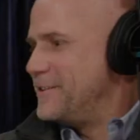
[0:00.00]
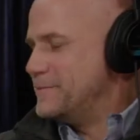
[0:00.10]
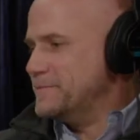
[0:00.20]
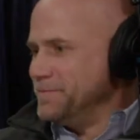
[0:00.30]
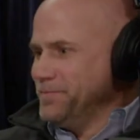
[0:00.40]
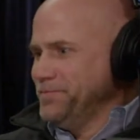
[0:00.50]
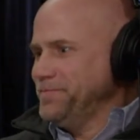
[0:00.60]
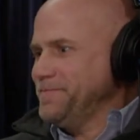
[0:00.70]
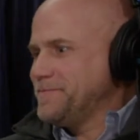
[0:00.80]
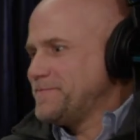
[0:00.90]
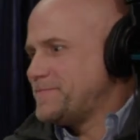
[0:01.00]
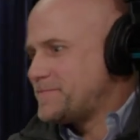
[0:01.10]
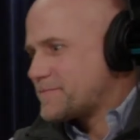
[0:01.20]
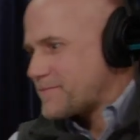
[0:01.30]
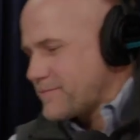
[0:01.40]

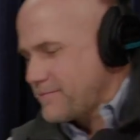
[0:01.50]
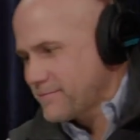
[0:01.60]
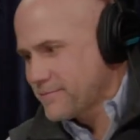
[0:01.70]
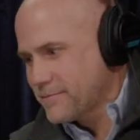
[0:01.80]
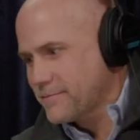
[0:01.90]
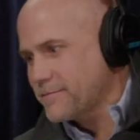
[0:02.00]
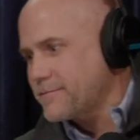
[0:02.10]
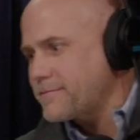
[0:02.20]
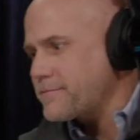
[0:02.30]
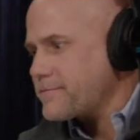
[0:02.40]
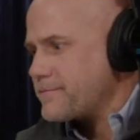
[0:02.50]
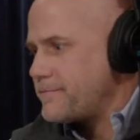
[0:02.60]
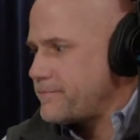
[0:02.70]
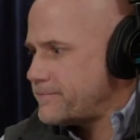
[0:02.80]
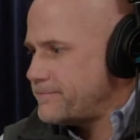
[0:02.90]

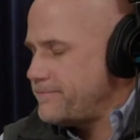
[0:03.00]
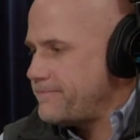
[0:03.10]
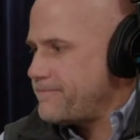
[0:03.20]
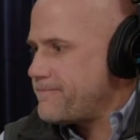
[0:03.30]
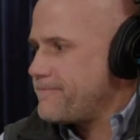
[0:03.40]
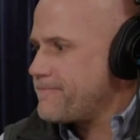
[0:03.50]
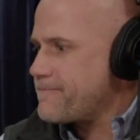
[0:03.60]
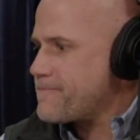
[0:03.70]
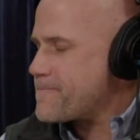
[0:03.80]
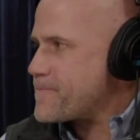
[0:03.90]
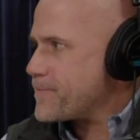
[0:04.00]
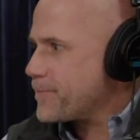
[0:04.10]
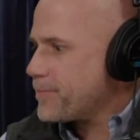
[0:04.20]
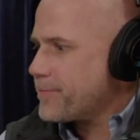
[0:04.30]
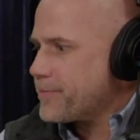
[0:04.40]

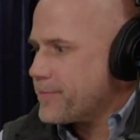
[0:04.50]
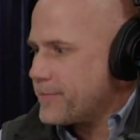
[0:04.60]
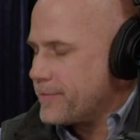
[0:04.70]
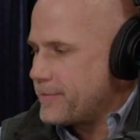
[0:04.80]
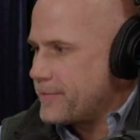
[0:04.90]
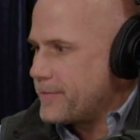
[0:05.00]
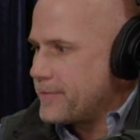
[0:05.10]
(not speaking)